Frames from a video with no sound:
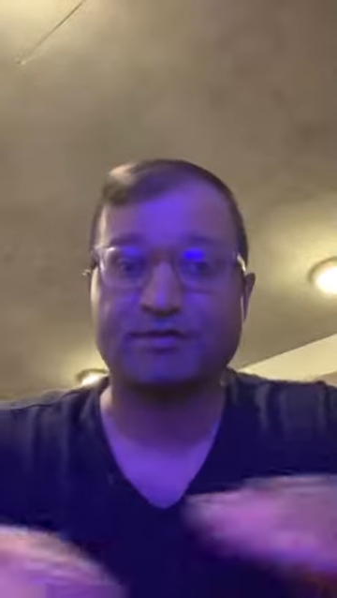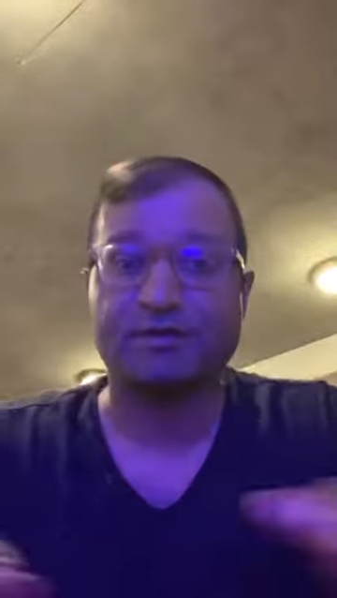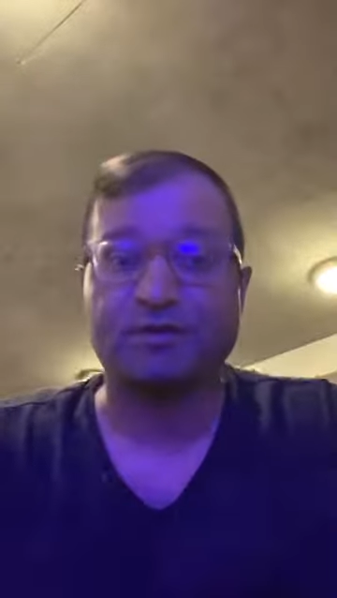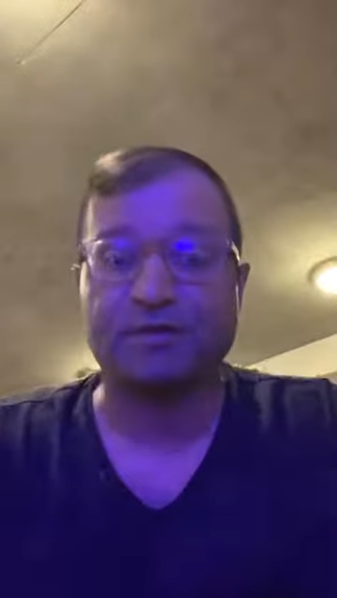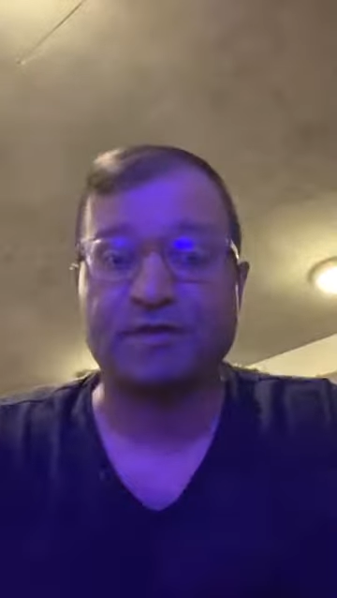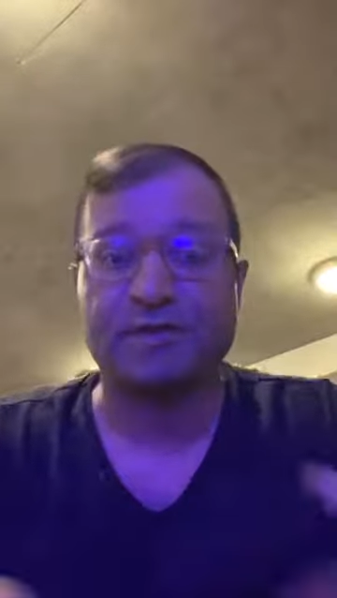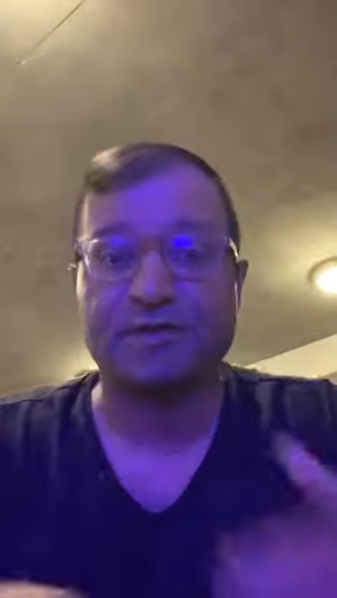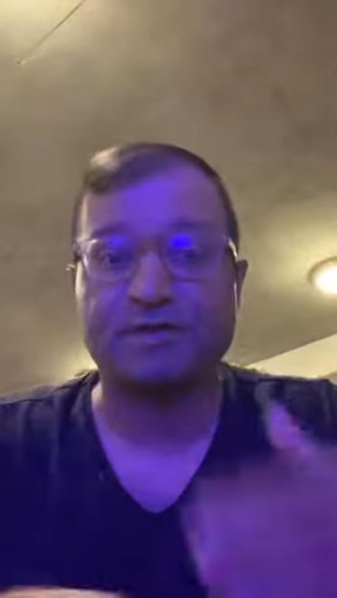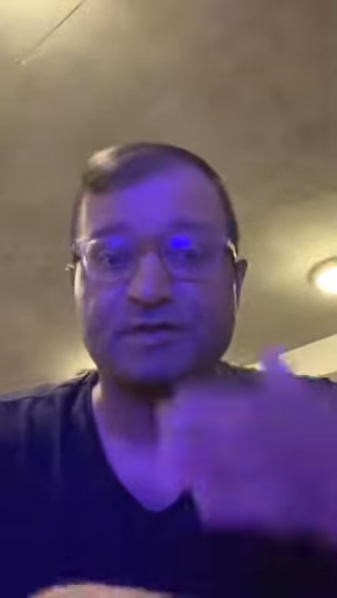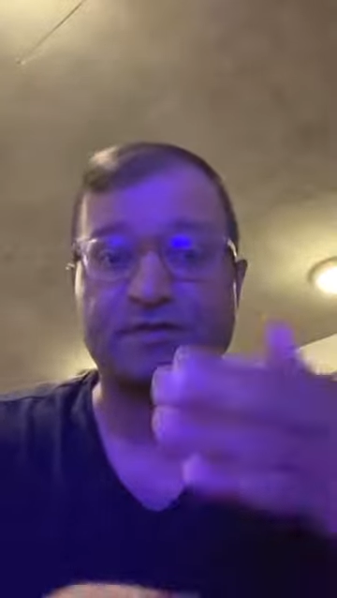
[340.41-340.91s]

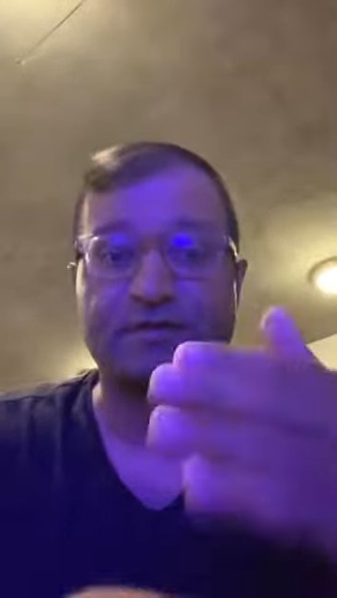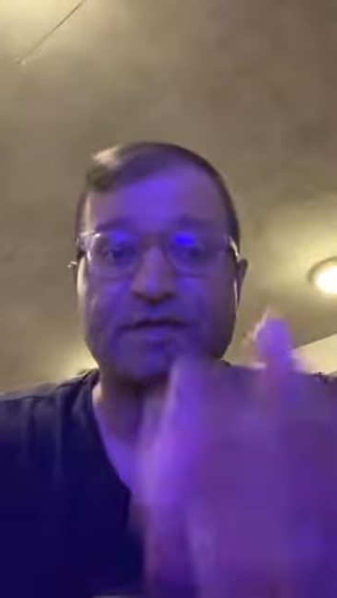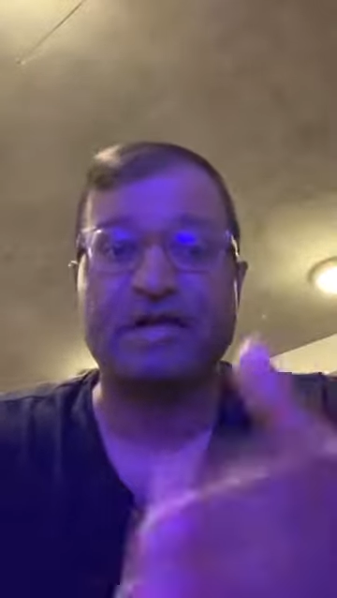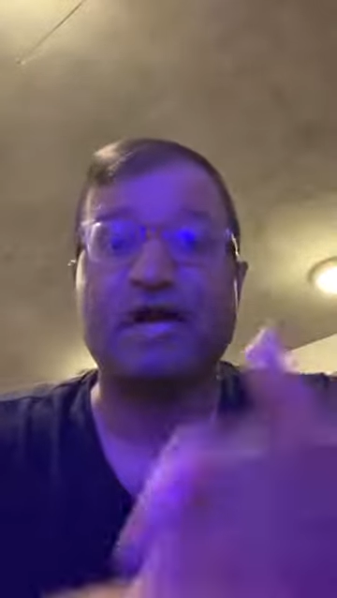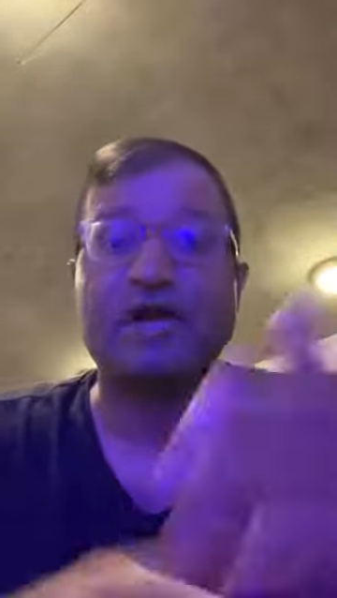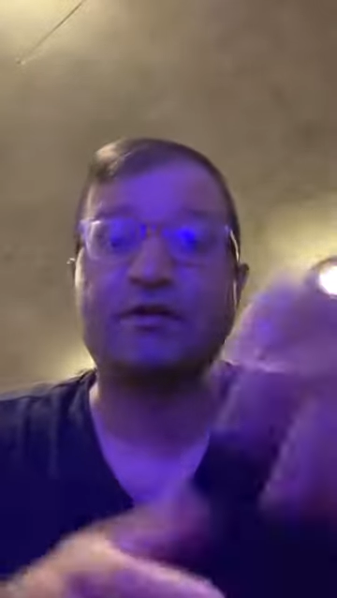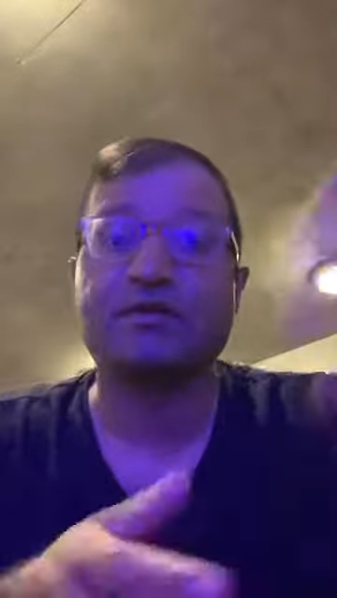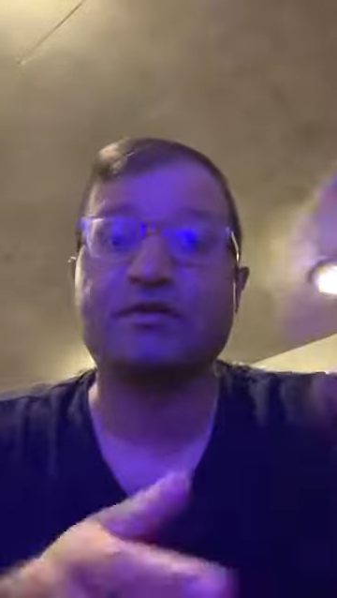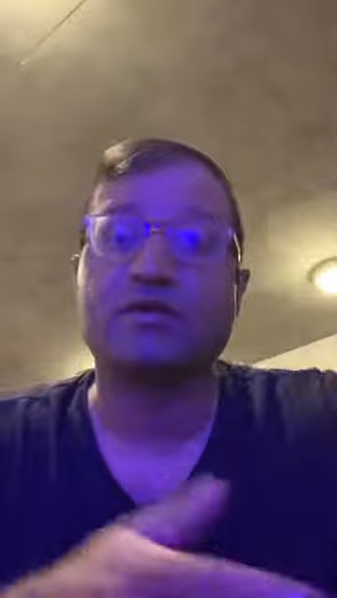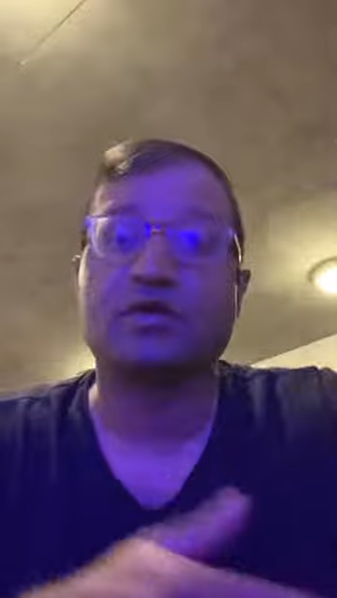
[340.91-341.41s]
Okay, so
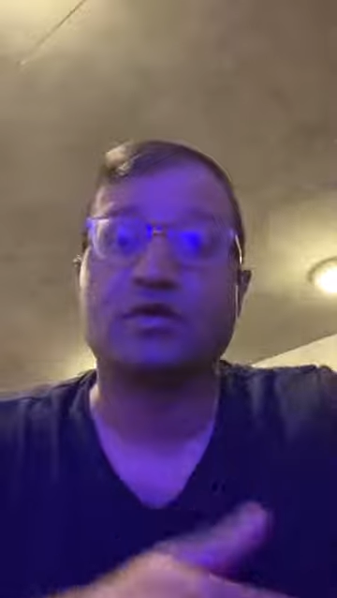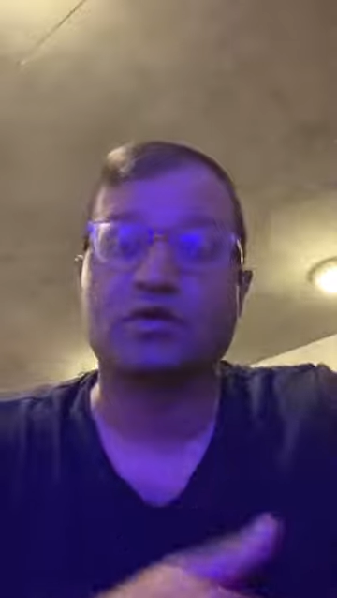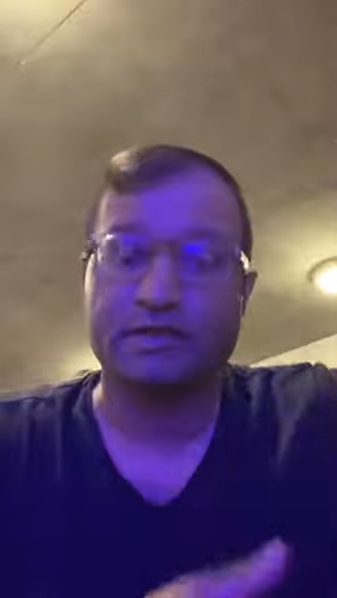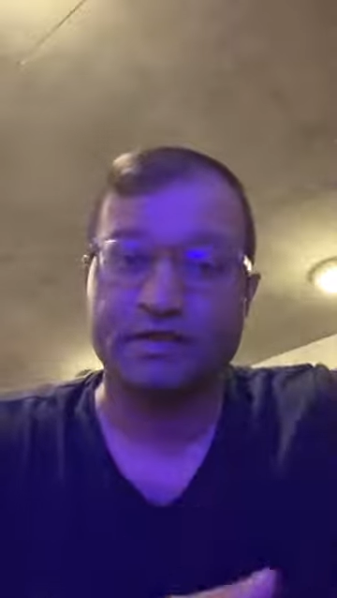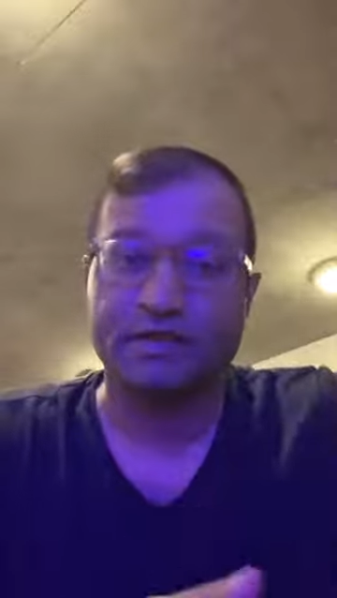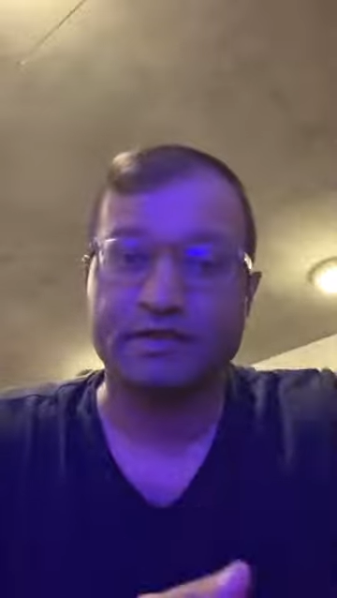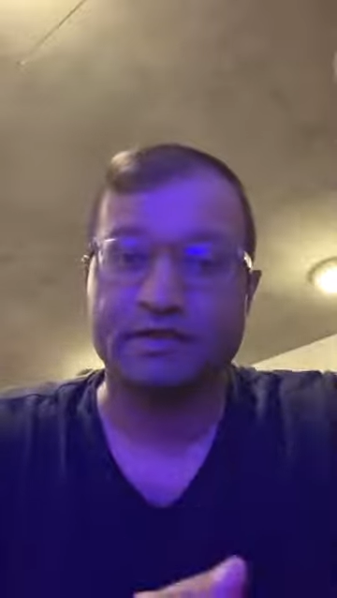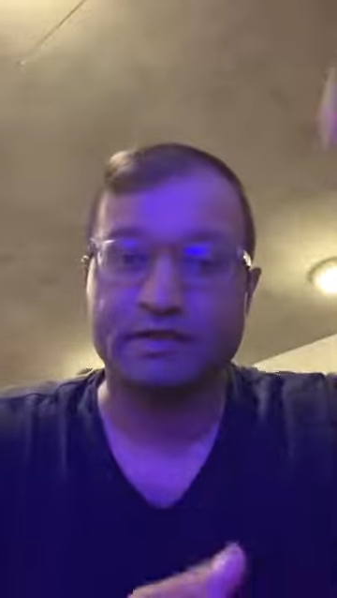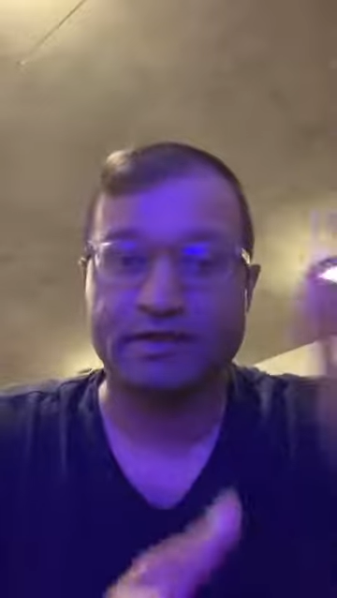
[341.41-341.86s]
now they're all going to